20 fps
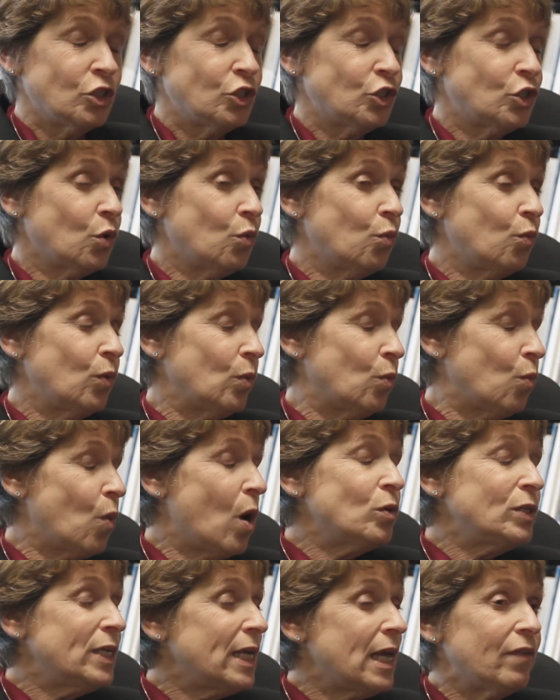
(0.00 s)
So it
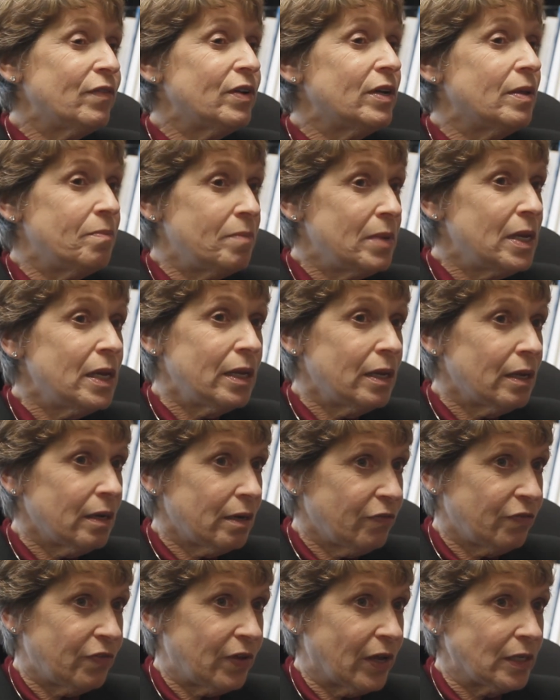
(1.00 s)
won't have an immediate
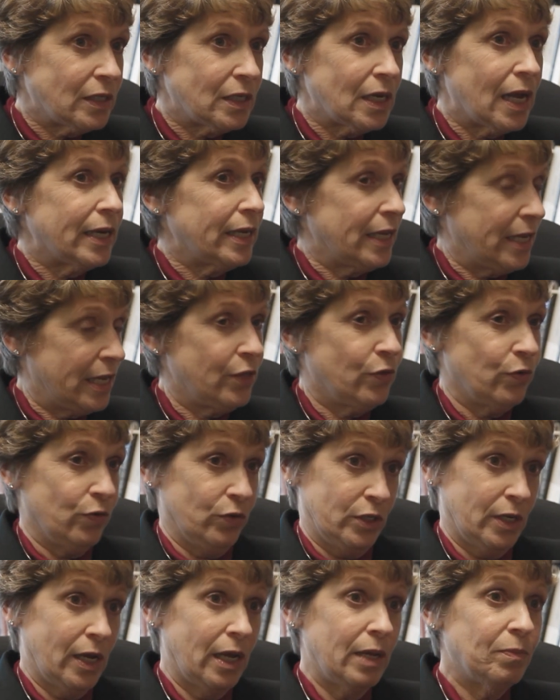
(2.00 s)
effect on either
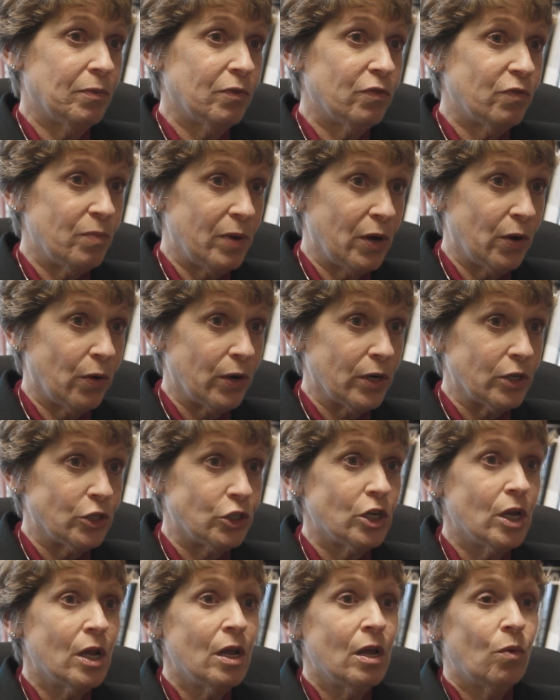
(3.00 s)
type of
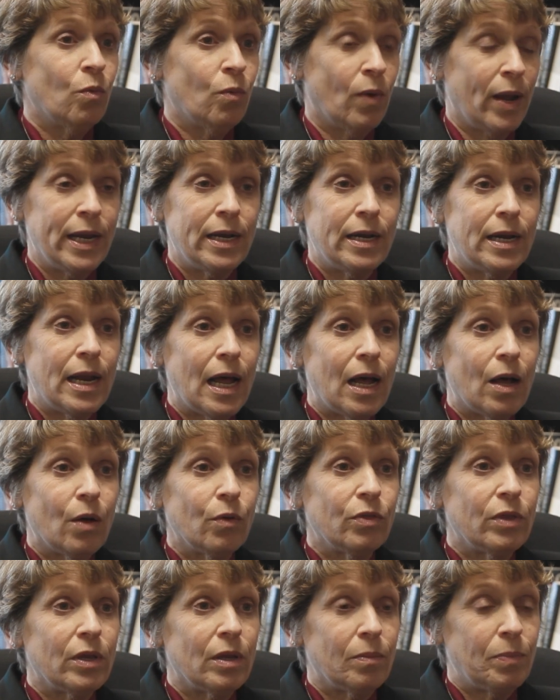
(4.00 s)
marriage. Right
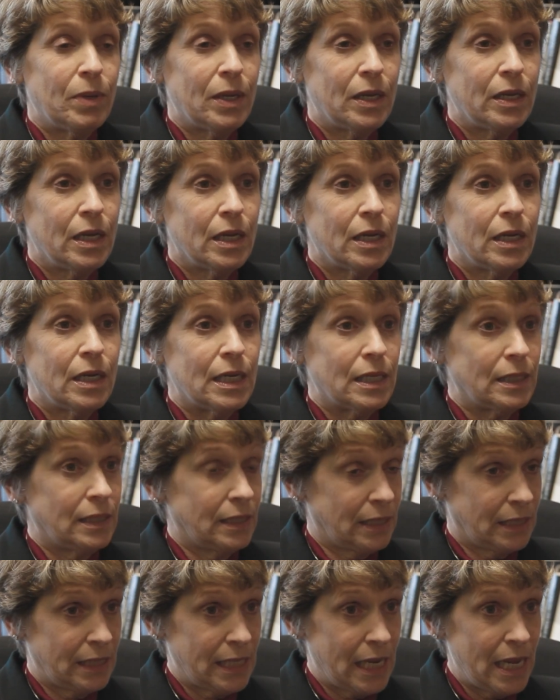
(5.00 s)
now, the opinion is
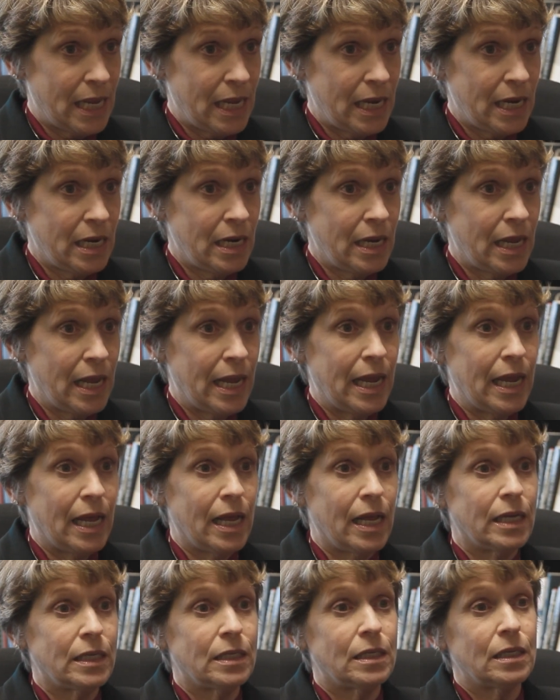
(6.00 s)
stayed,
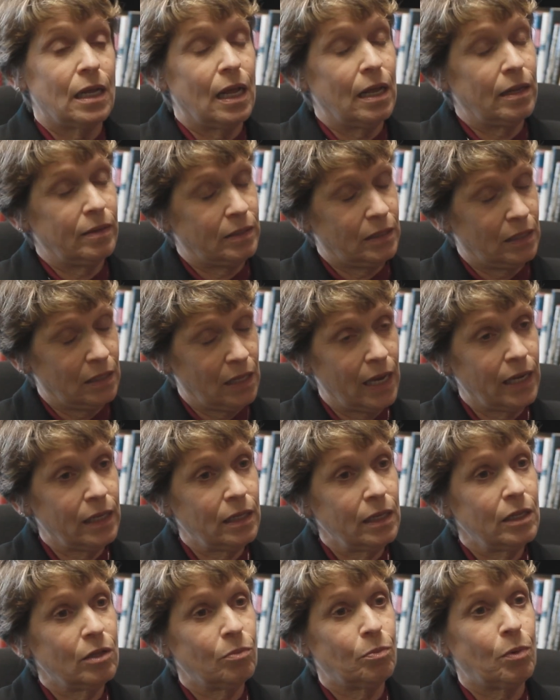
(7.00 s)
and uh,
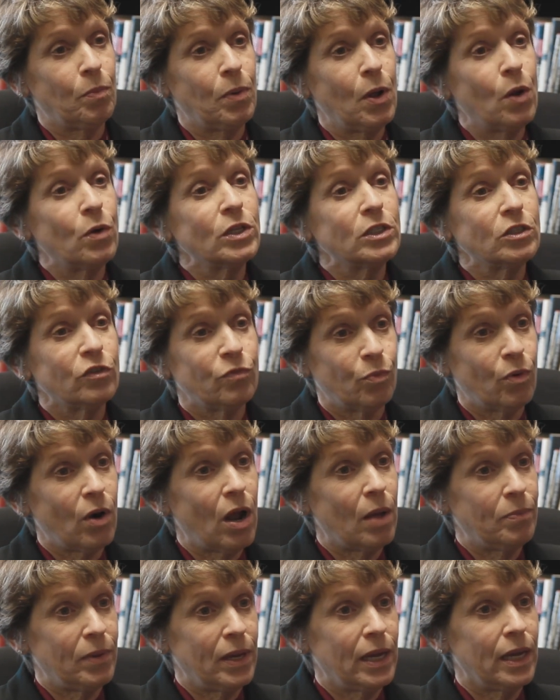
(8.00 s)
likely the proponents of
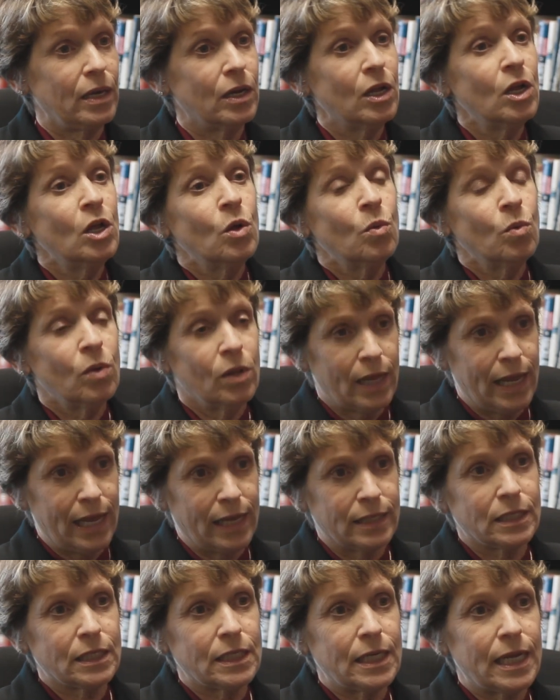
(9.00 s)
Prop 8 will
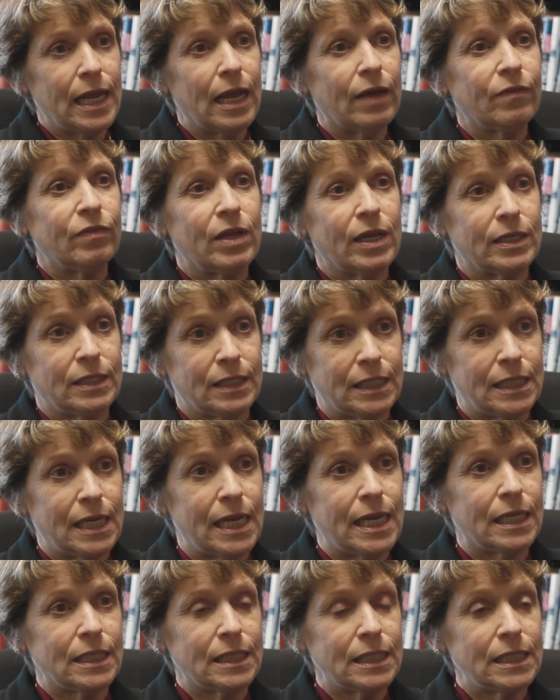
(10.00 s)
ask to have that
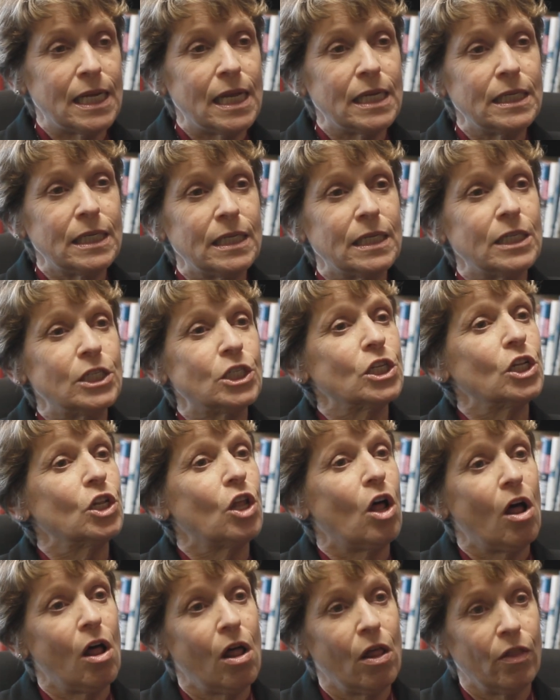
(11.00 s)
stay extended until
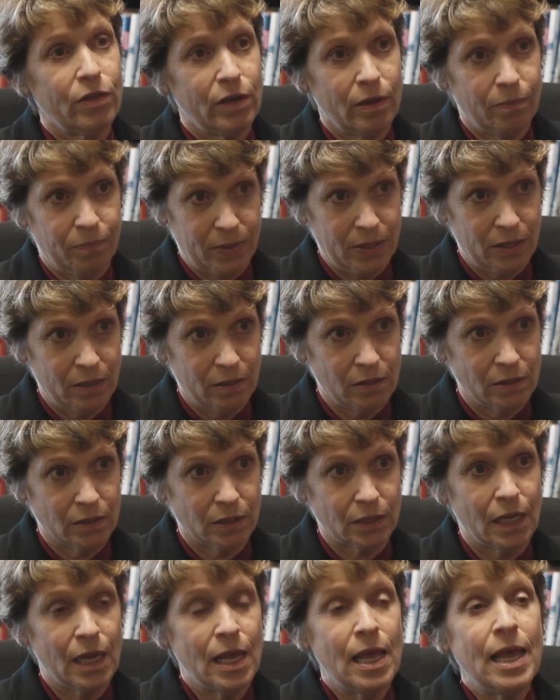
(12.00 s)
all the
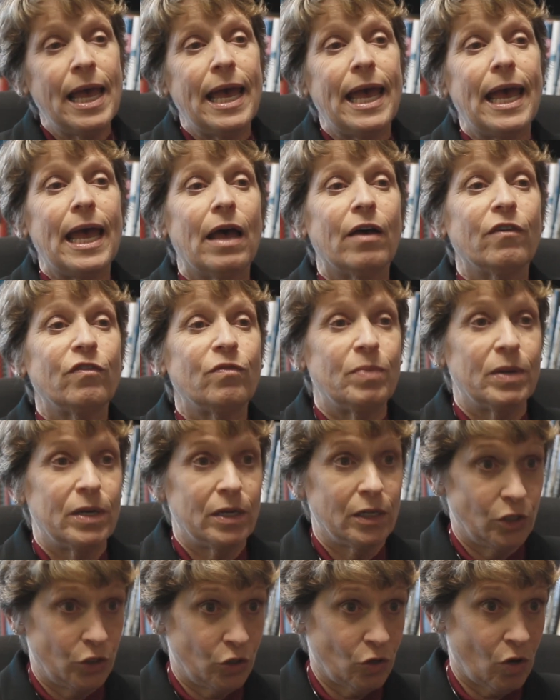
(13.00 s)
appeals have been
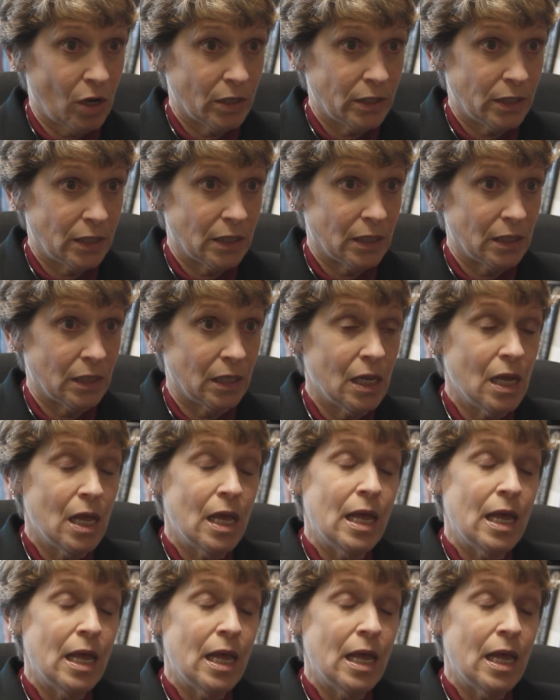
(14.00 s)
exhausted.